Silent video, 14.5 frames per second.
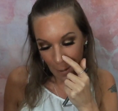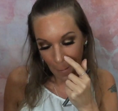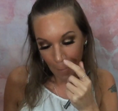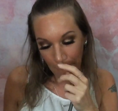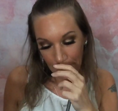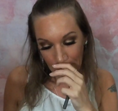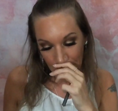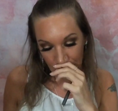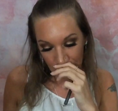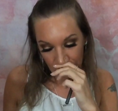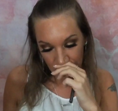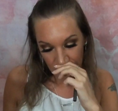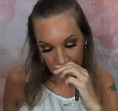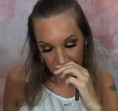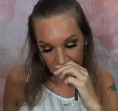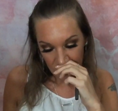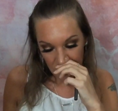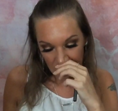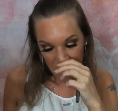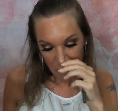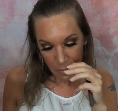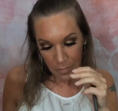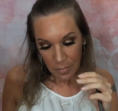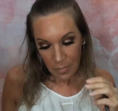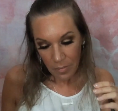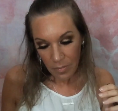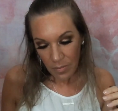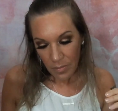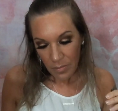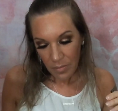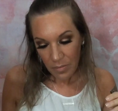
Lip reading: (silence)